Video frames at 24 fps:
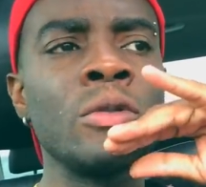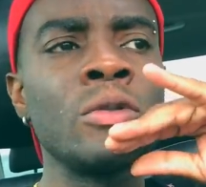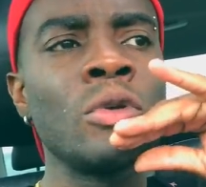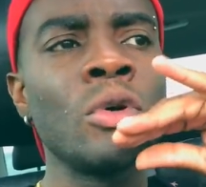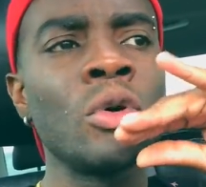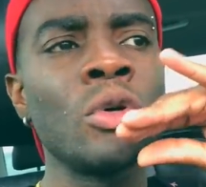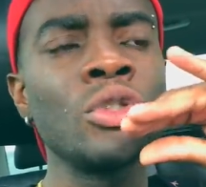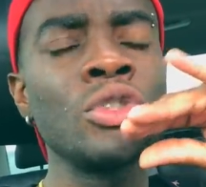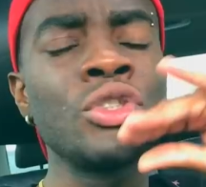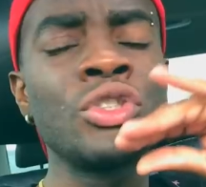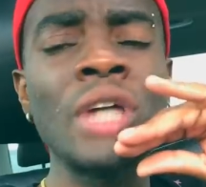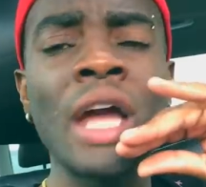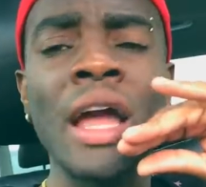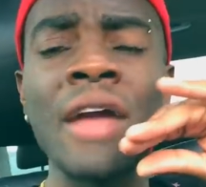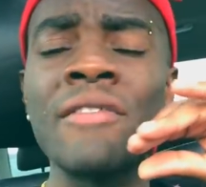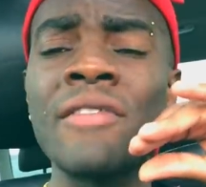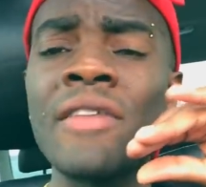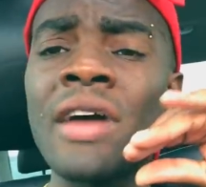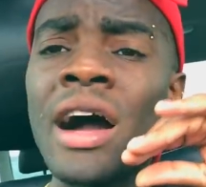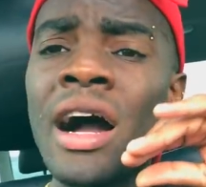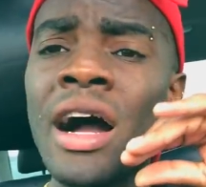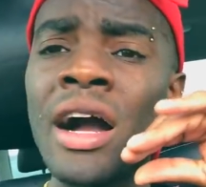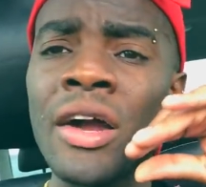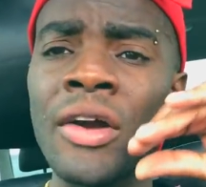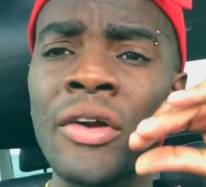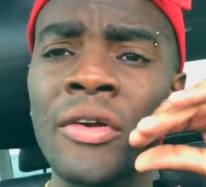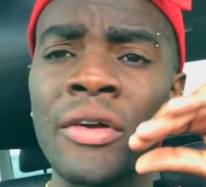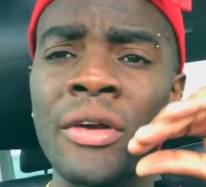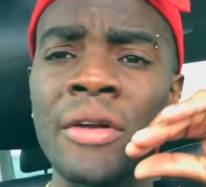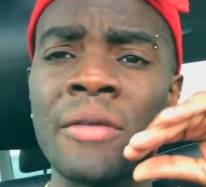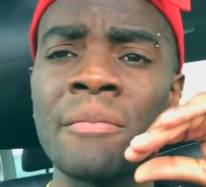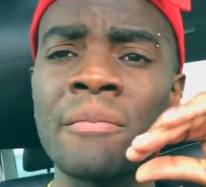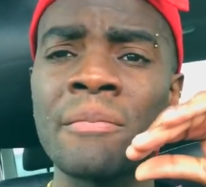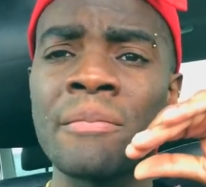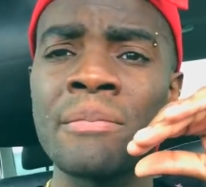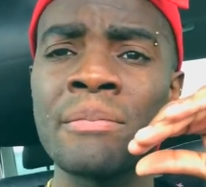don't drive
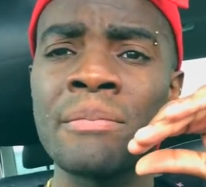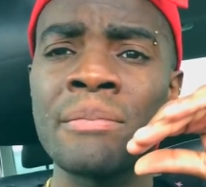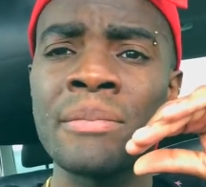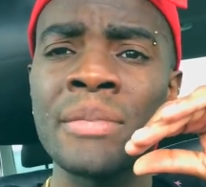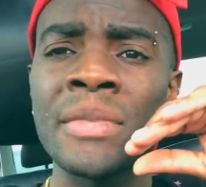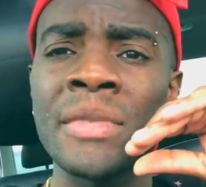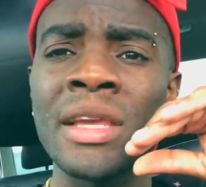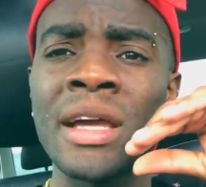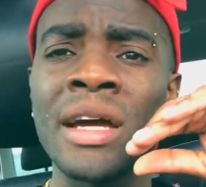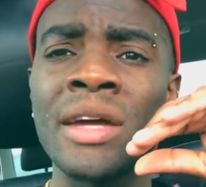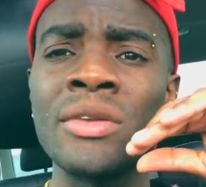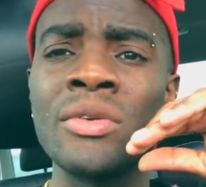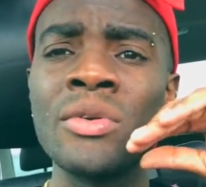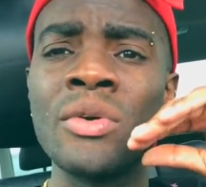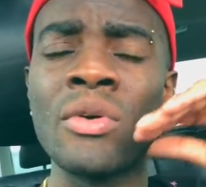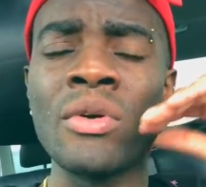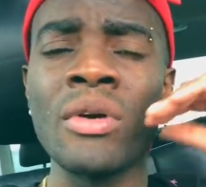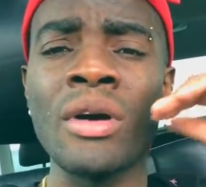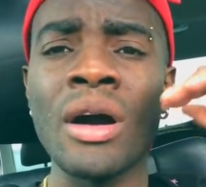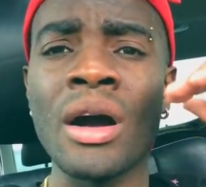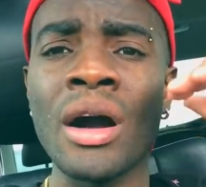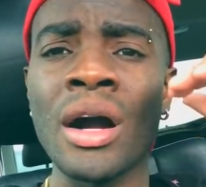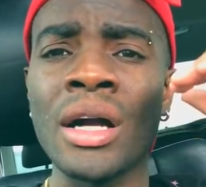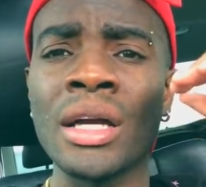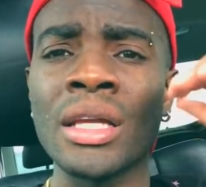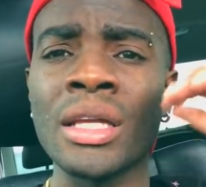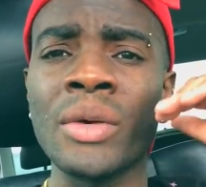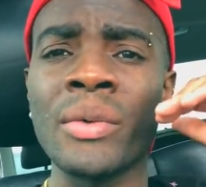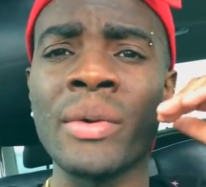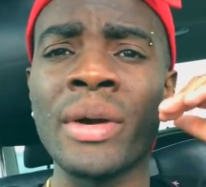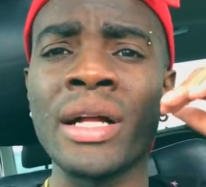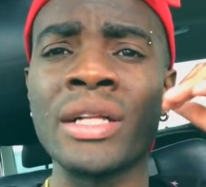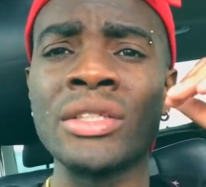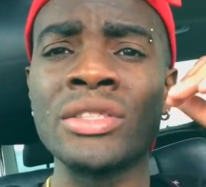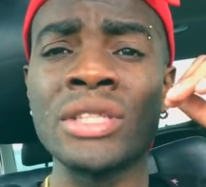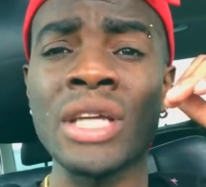angry, and don't
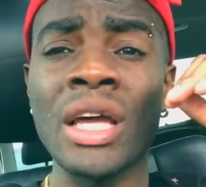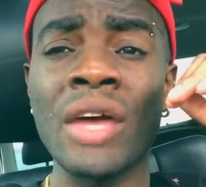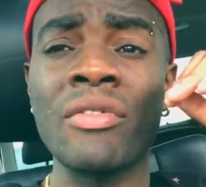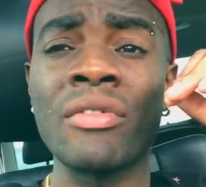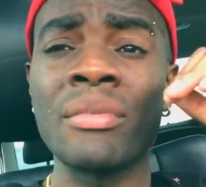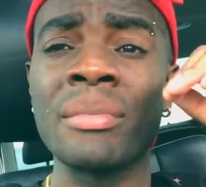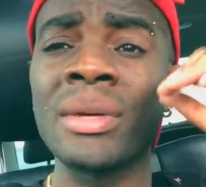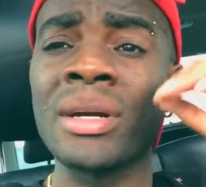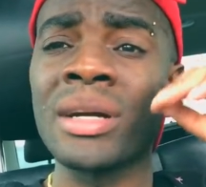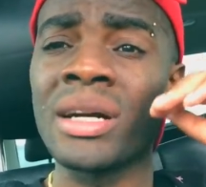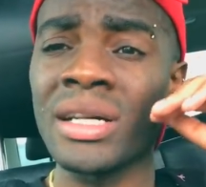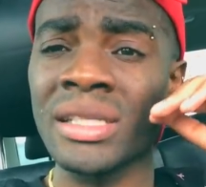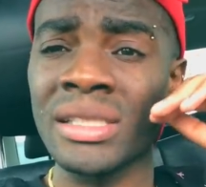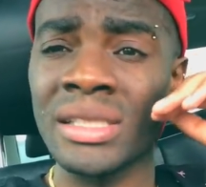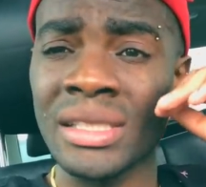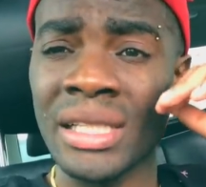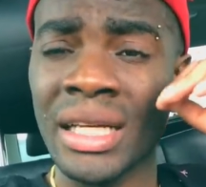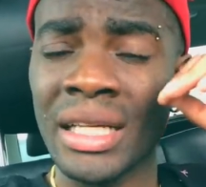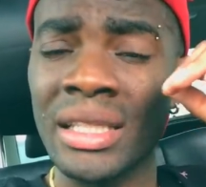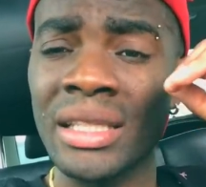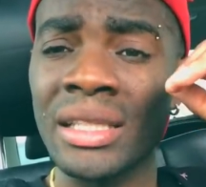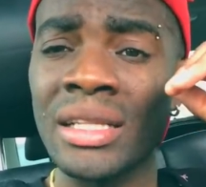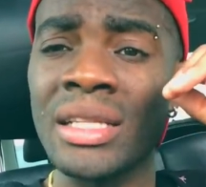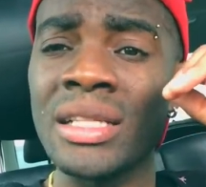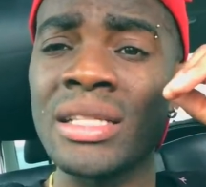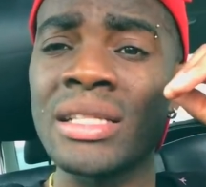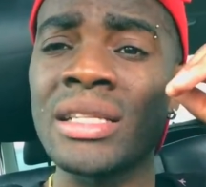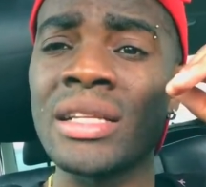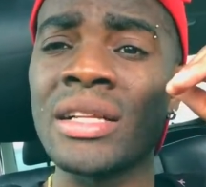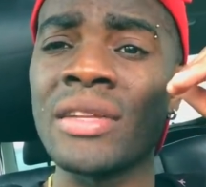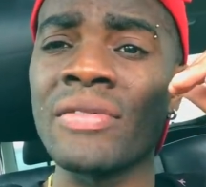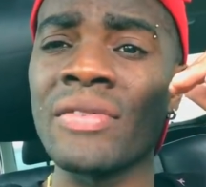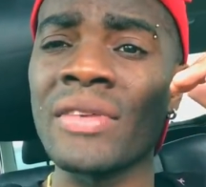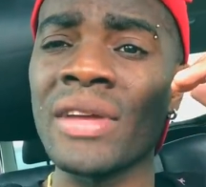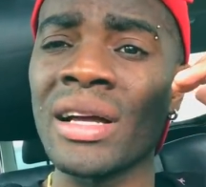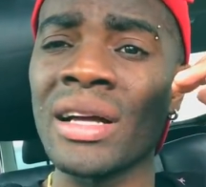argue while driving, because that in
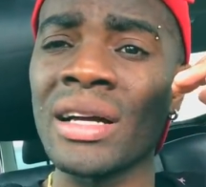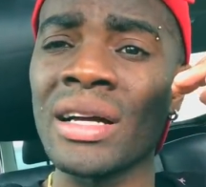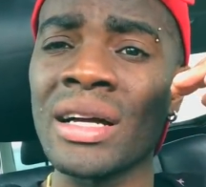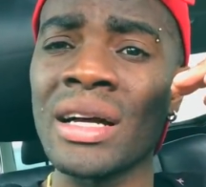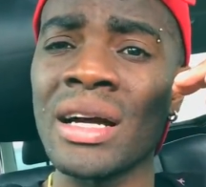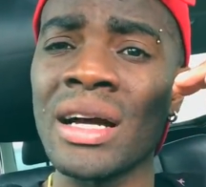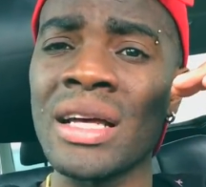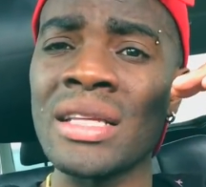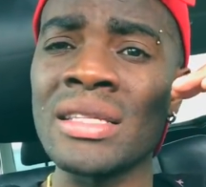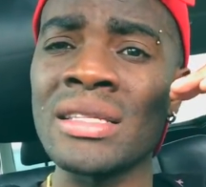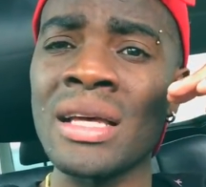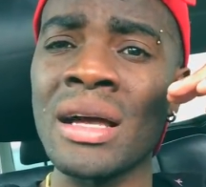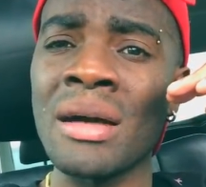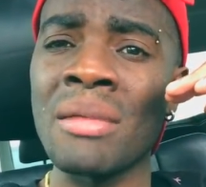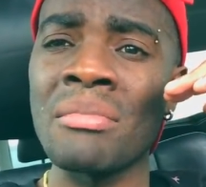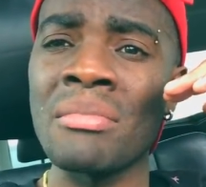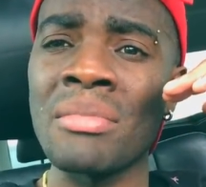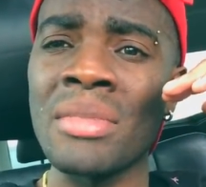itself can cause a